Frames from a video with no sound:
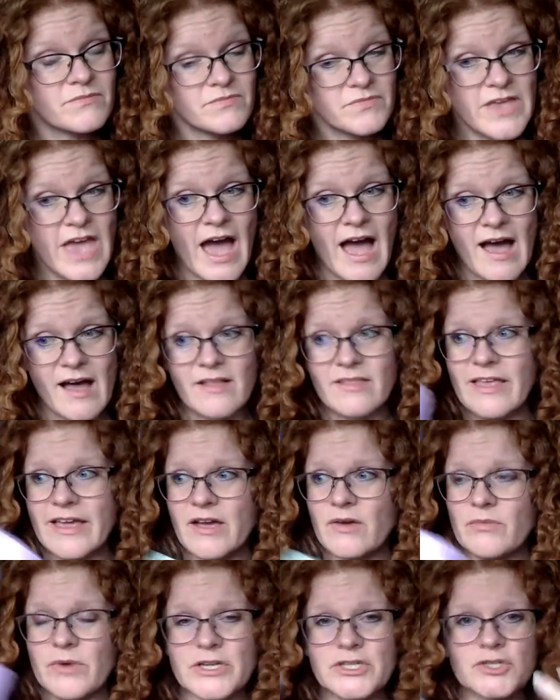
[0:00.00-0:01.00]
Yeah, like a
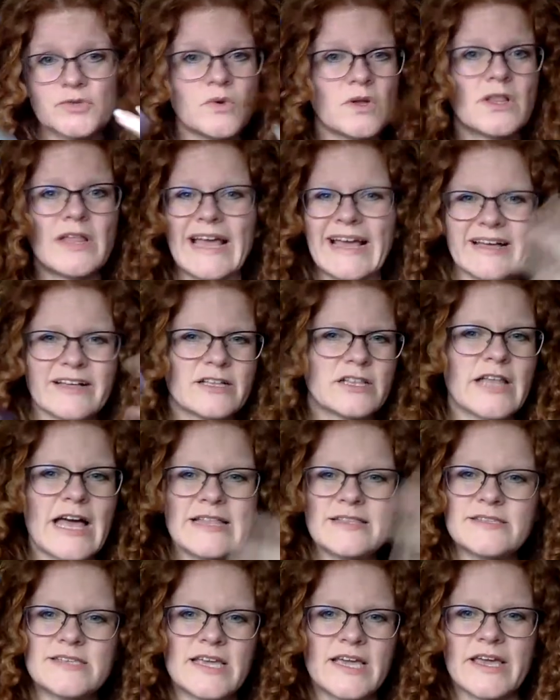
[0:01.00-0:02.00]
ritual, like a
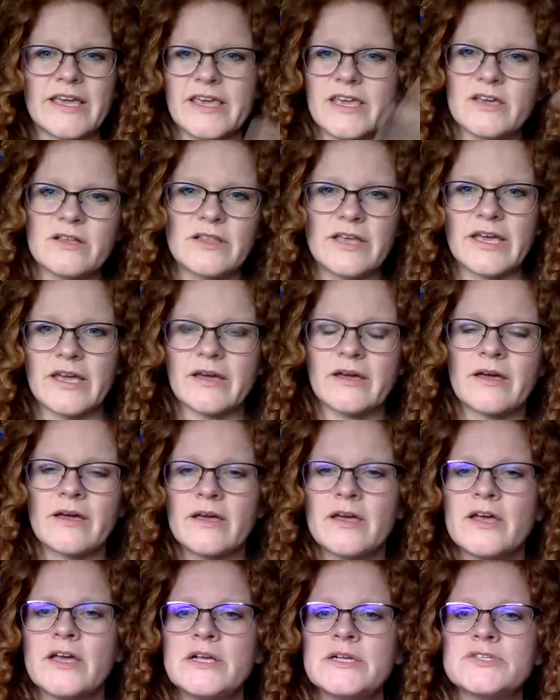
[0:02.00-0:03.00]
cleansing, a healing.
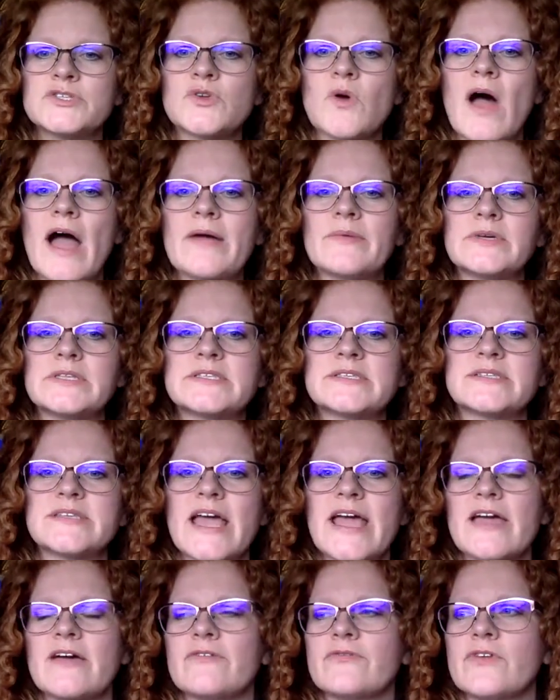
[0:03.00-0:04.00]
So I would
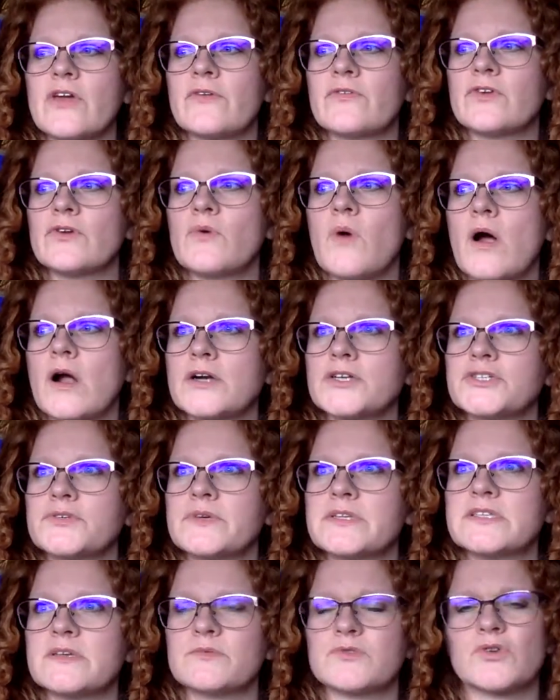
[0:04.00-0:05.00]
say if, if you are
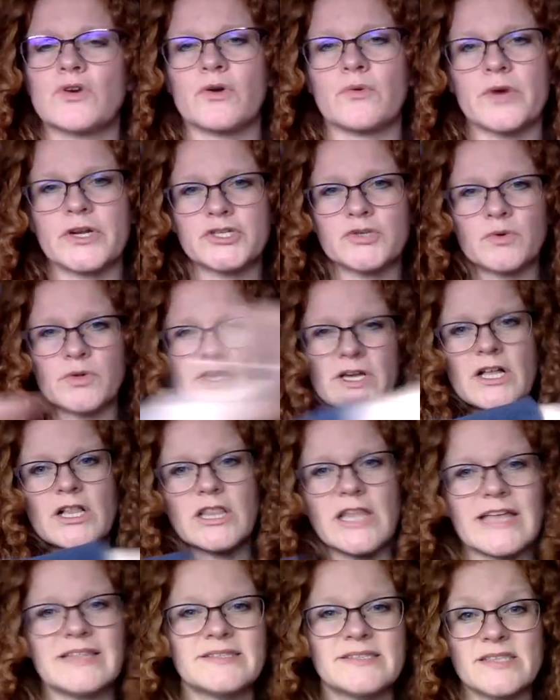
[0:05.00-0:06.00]
doing some sort of ritual to
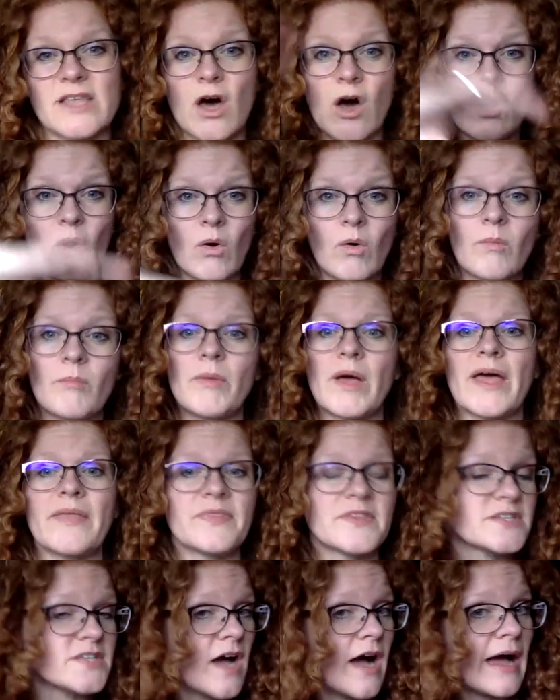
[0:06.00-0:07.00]
cleanse the home at
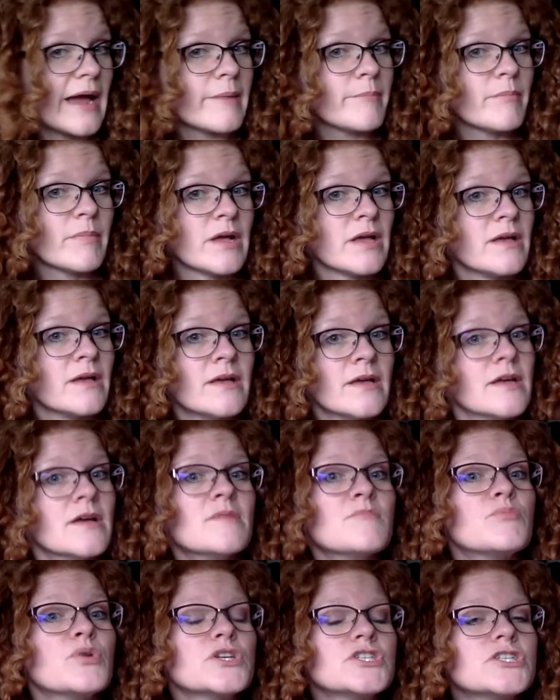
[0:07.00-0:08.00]
the time,
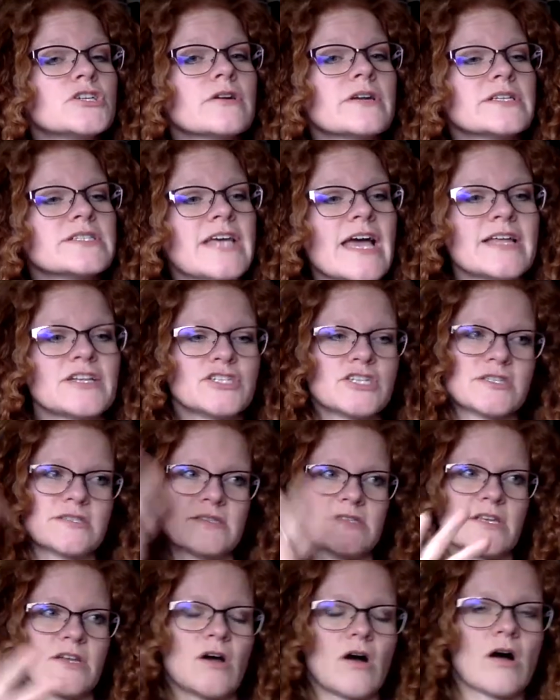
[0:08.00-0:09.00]
put your intentions
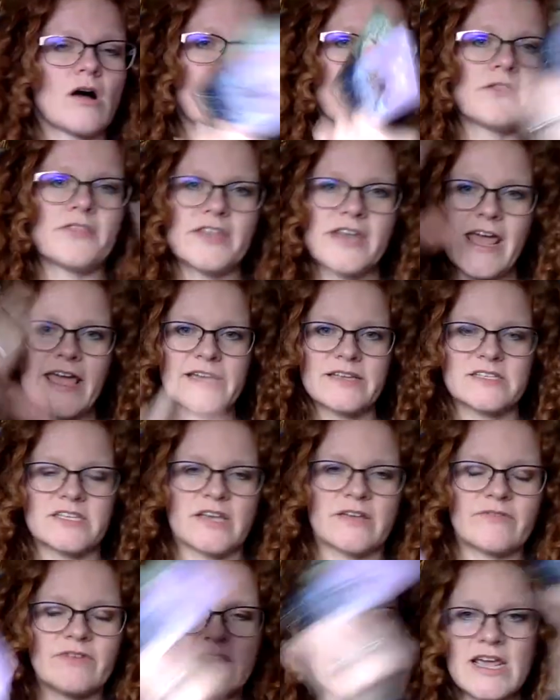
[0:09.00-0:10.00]
that all the
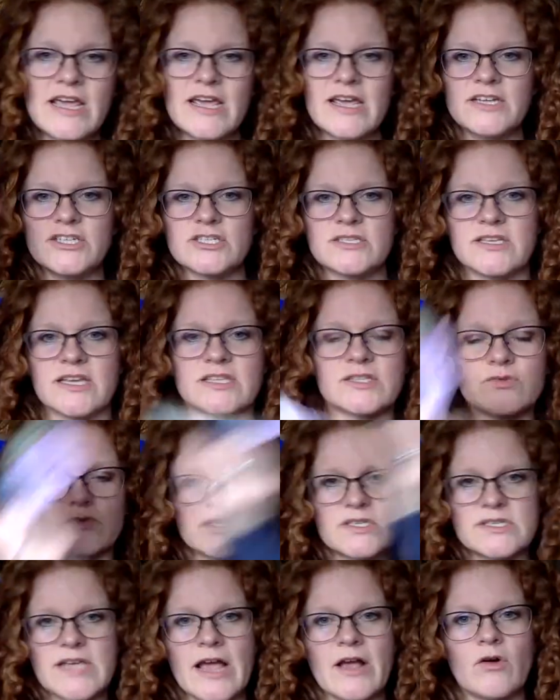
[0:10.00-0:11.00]
negativity just gets
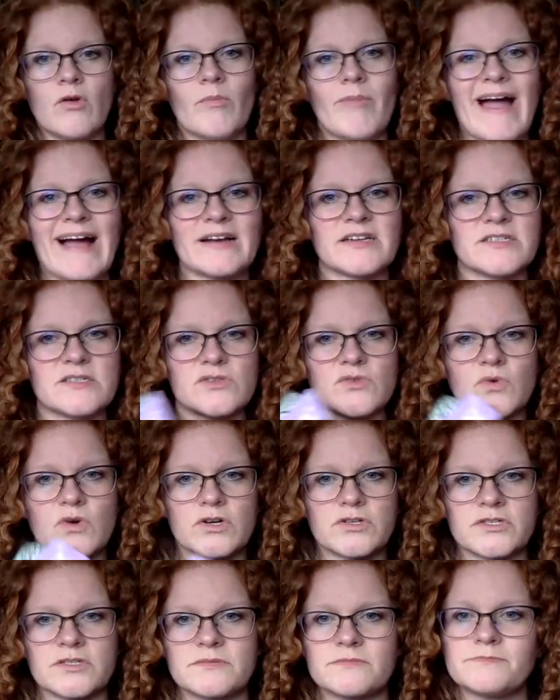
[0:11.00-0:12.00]
recycled back to
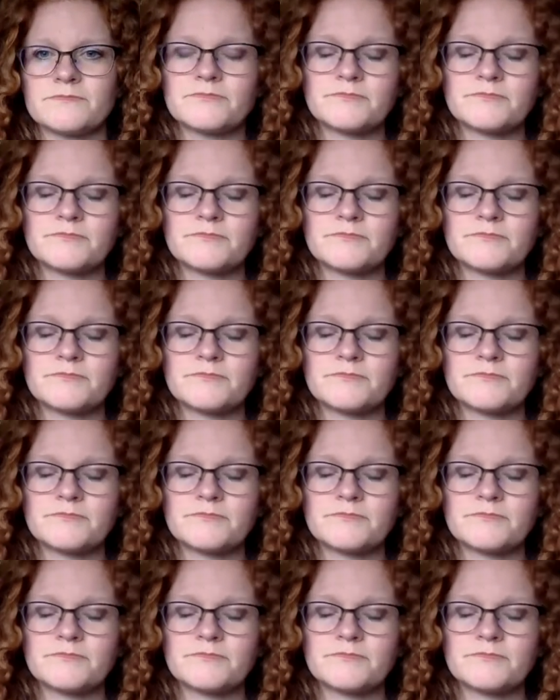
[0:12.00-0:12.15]
source.